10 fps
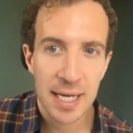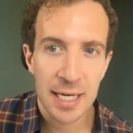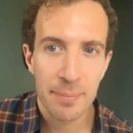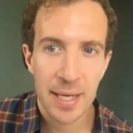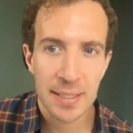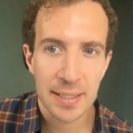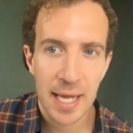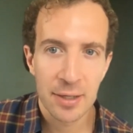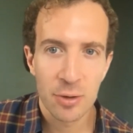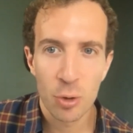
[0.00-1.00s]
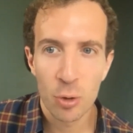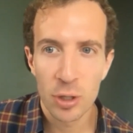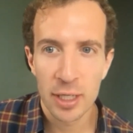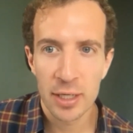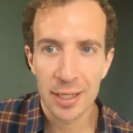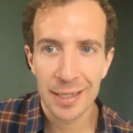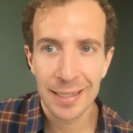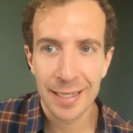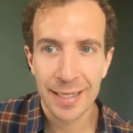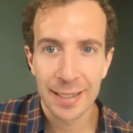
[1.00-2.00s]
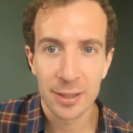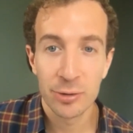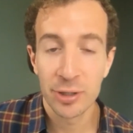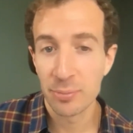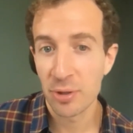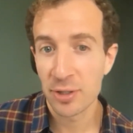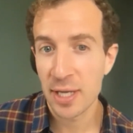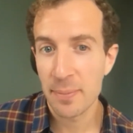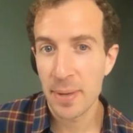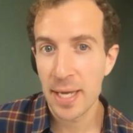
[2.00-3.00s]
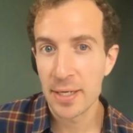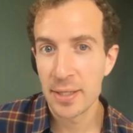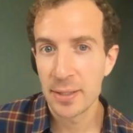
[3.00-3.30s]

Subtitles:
and a PET scanner, all at clear, including the prostate bed.